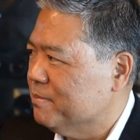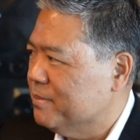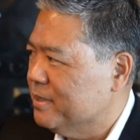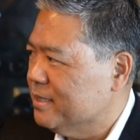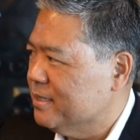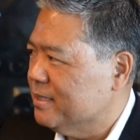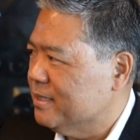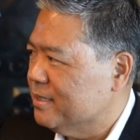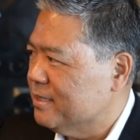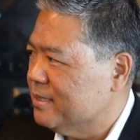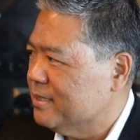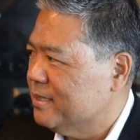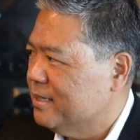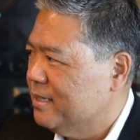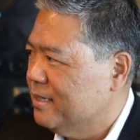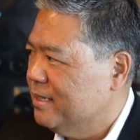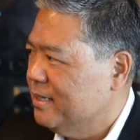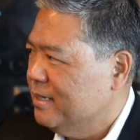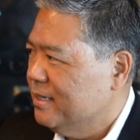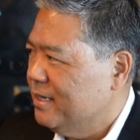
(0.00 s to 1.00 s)
business
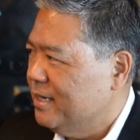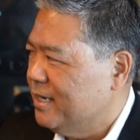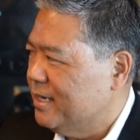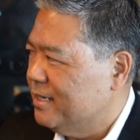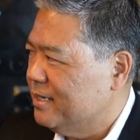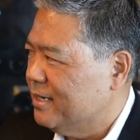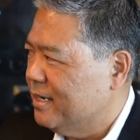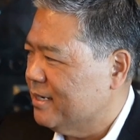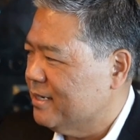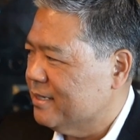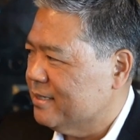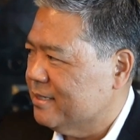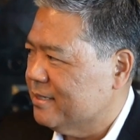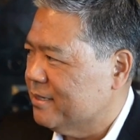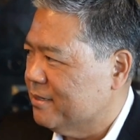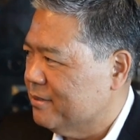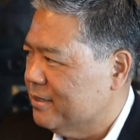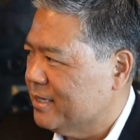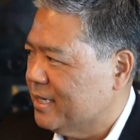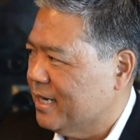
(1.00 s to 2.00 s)
and not
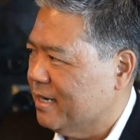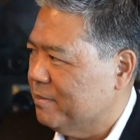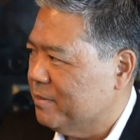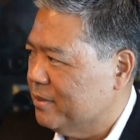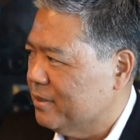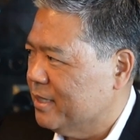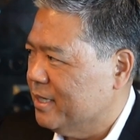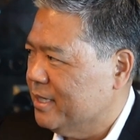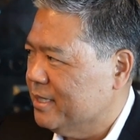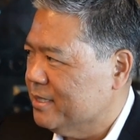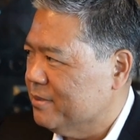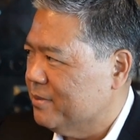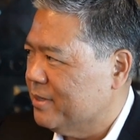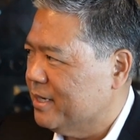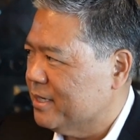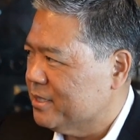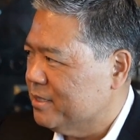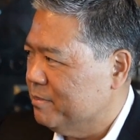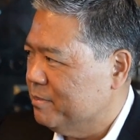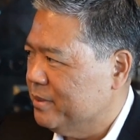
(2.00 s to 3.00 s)
necessarily capital gains. It would
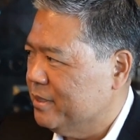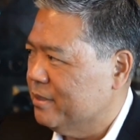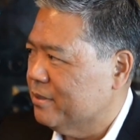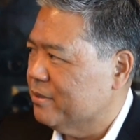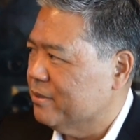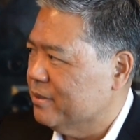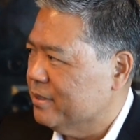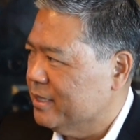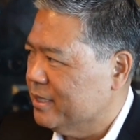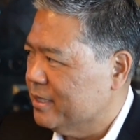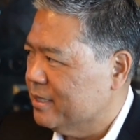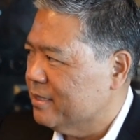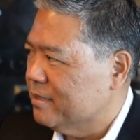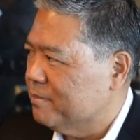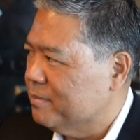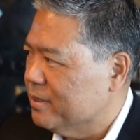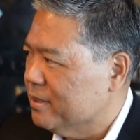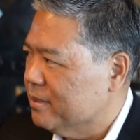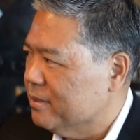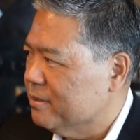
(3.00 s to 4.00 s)
actually be earned
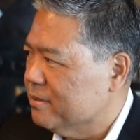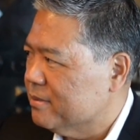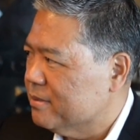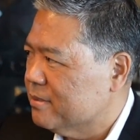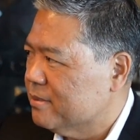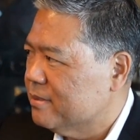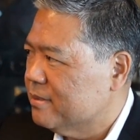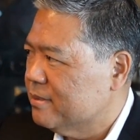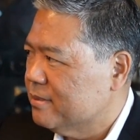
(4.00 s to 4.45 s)
income on those.